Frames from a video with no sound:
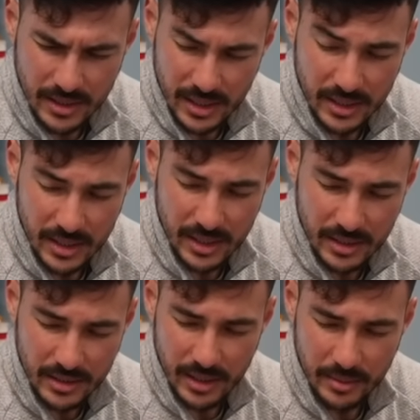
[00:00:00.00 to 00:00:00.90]
Yeah, yeah.
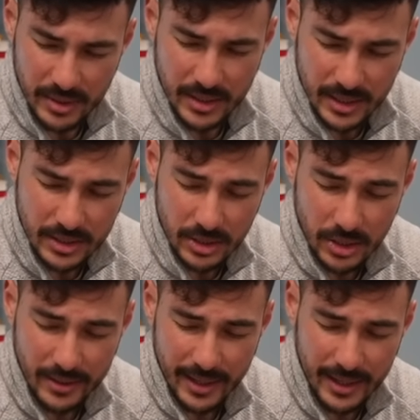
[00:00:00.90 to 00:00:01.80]
I mean, it's
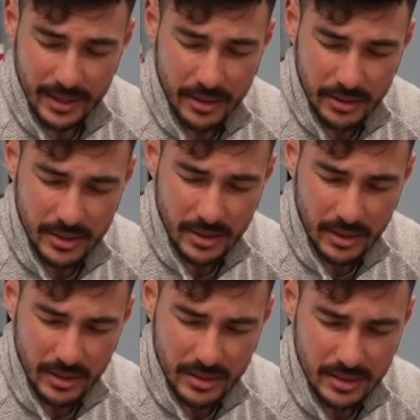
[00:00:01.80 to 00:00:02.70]
good that I can go this
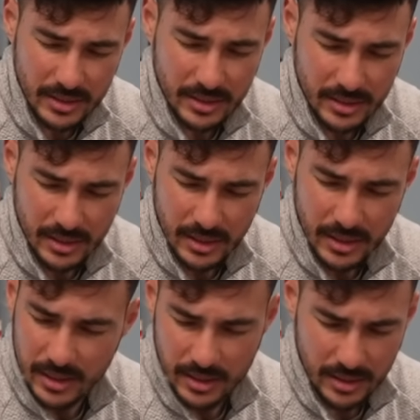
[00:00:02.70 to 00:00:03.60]
hard because it's,
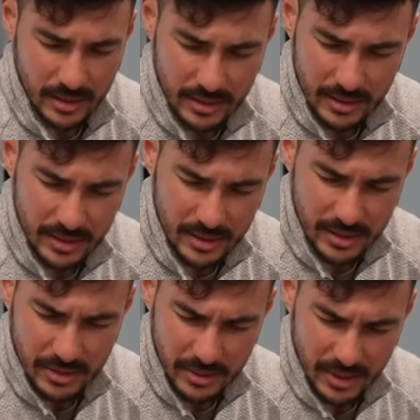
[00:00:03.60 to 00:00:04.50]
you know, it's going to
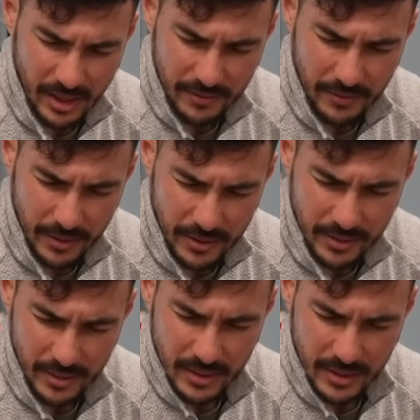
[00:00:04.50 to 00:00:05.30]
do a lot for you.